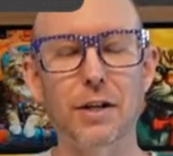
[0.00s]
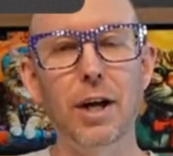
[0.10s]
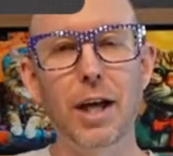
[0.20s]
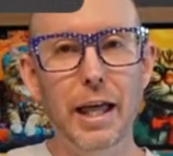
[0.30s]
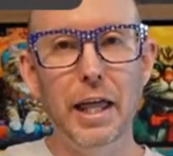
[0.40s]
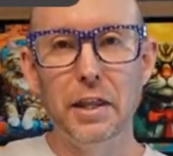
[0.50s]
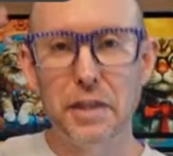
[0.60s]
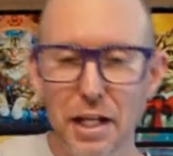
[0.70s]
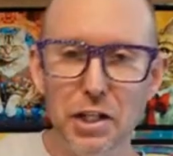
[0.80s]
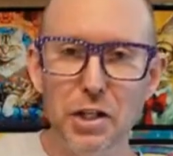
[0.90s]
So
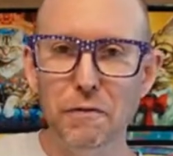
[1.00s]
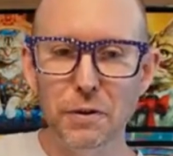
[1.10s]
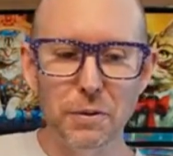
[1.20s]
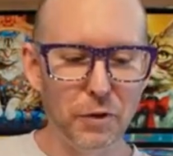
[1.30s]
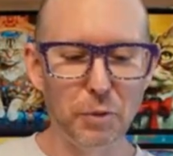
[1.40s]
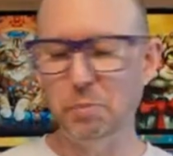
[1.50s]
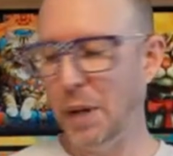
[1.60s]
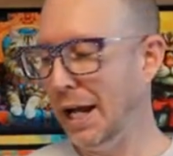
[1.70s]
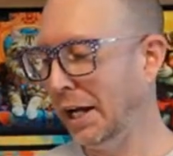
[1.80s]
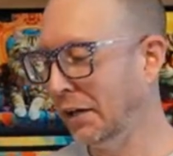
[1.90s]
thank you for
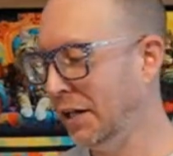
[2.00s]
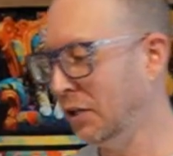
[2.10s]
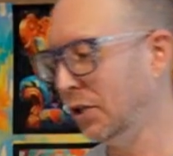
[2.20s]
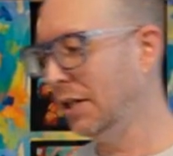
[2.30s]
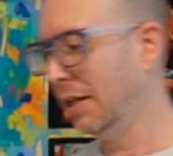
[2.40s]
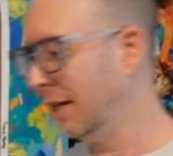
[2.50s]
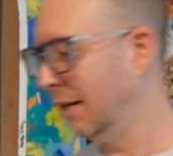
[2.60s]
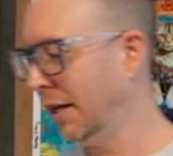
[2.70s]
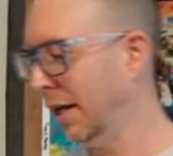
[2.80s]
paying attention